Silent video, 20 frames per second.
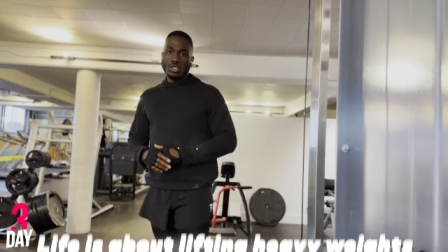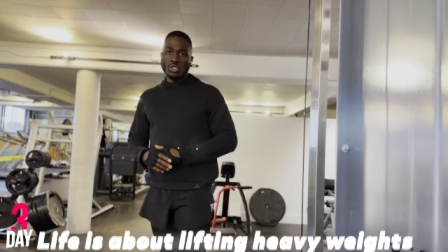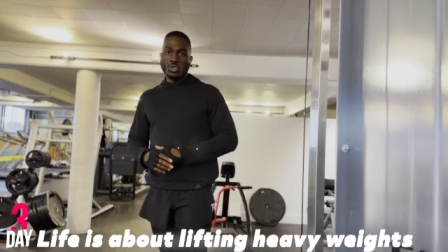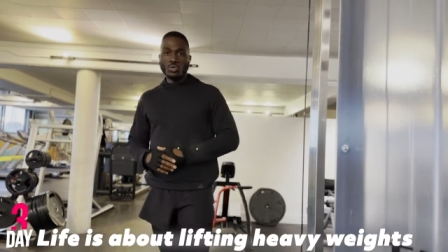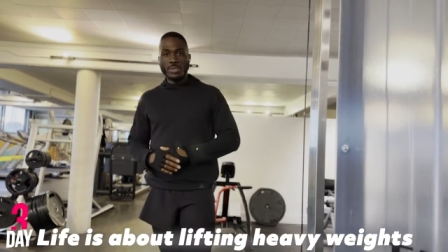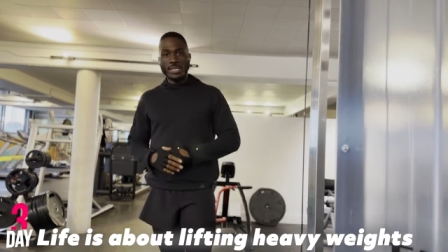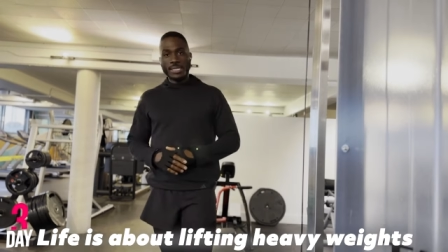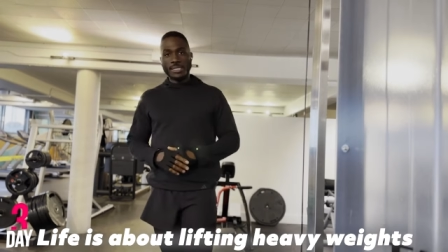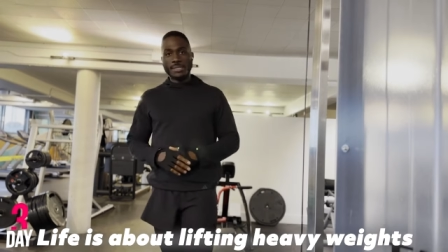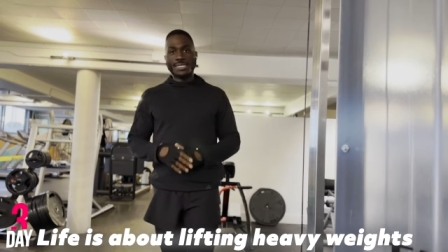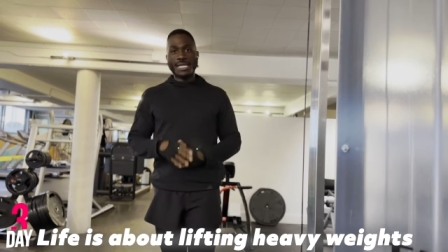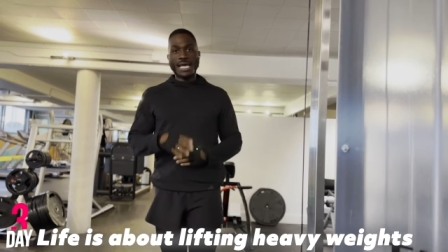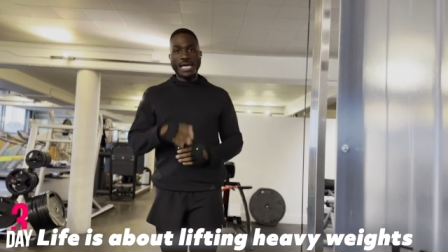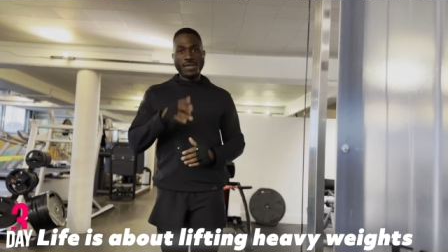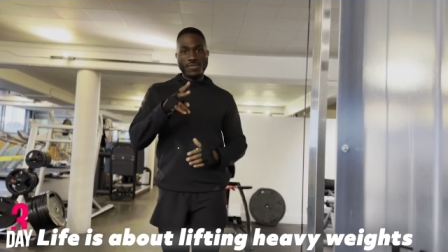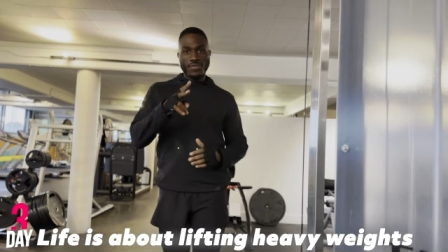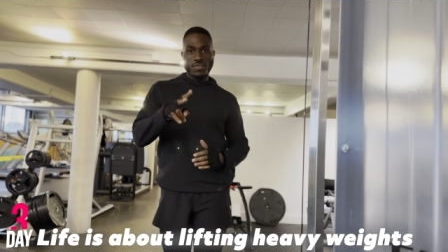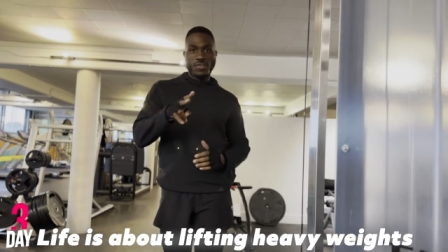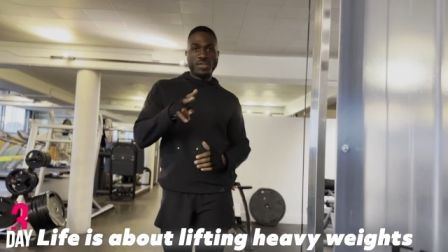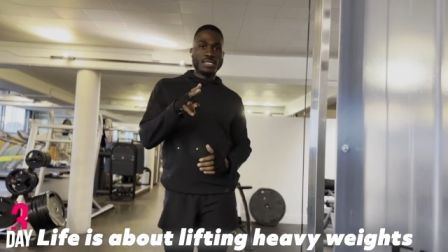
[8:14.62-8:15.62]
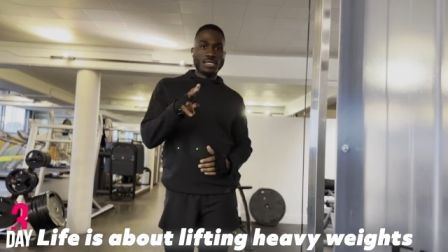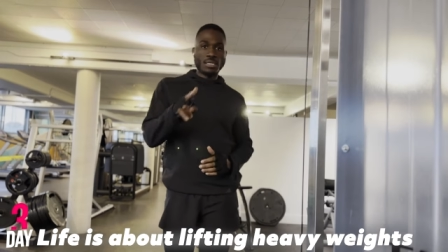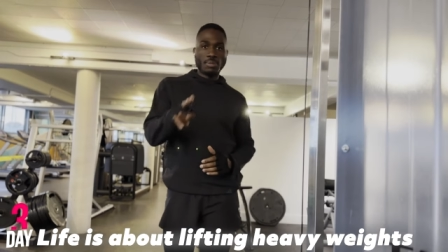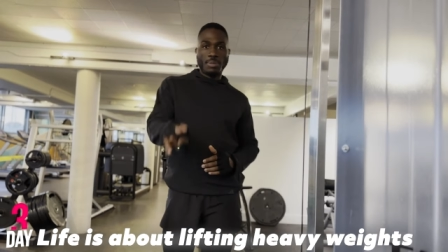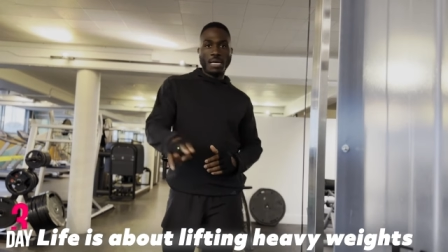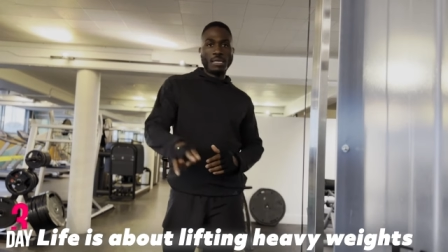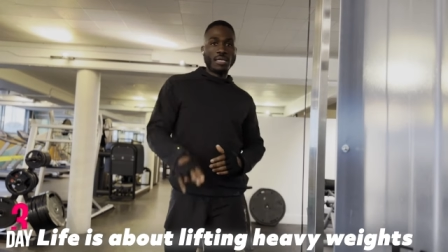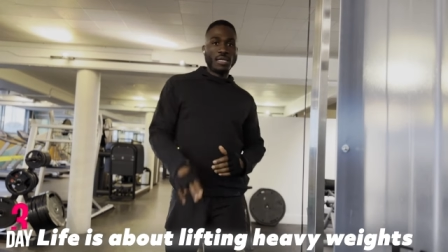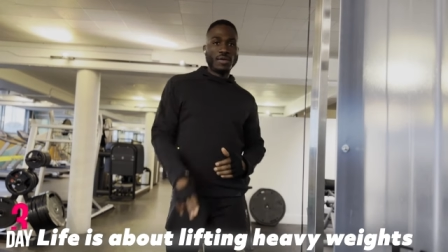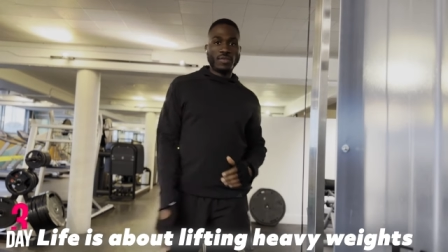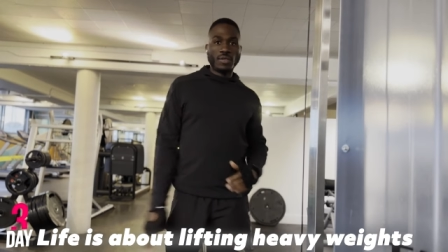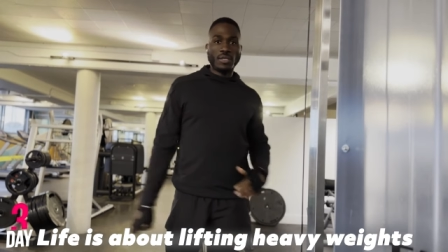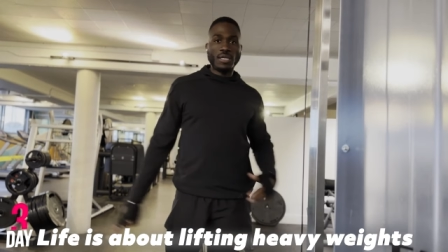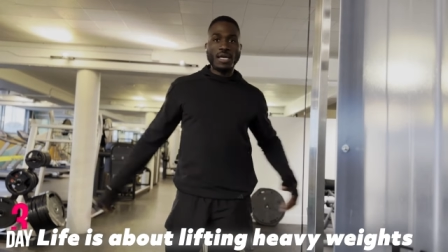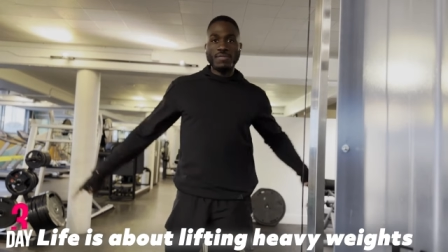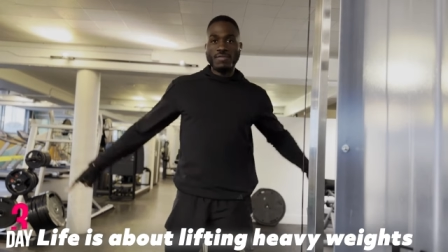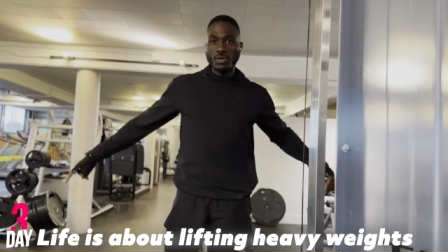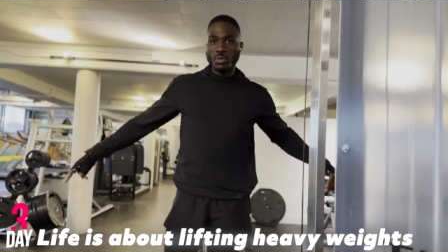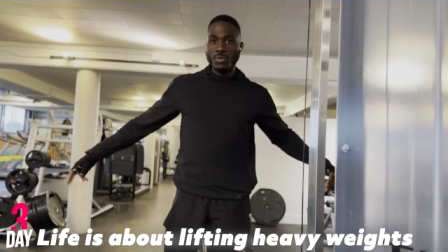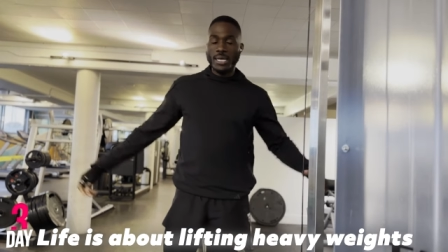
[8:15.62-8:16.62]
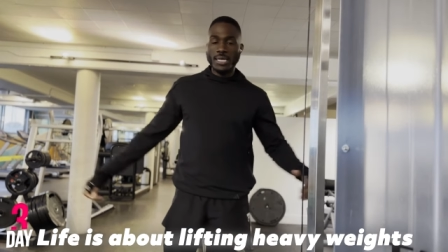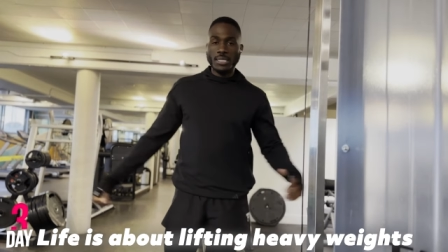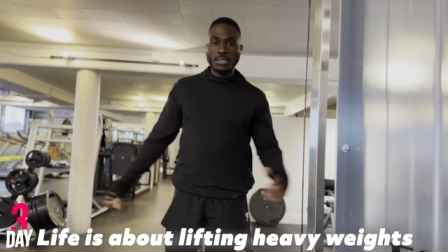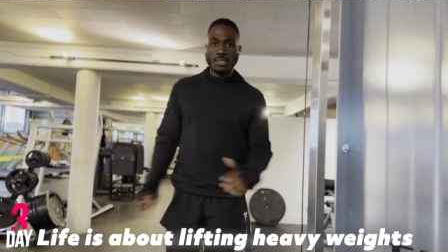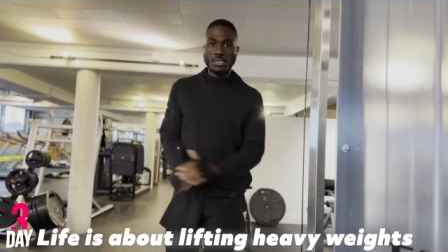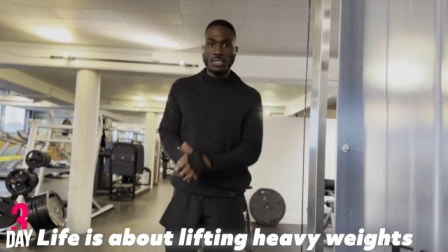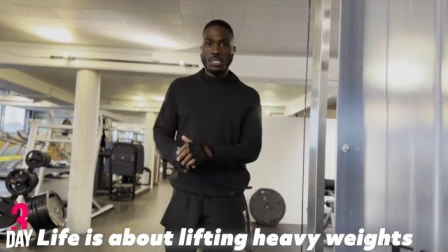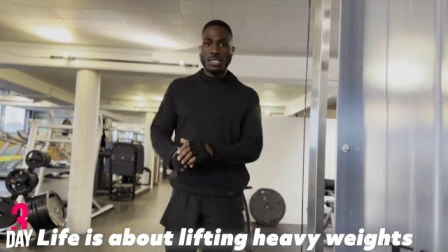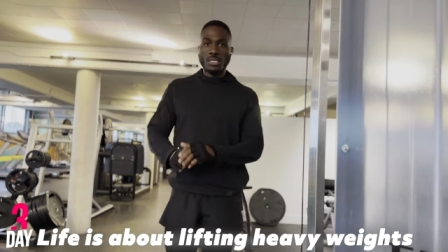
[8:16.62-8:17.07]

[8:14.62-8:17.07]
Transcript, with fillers: Two things. Life is about lifting heavy weights.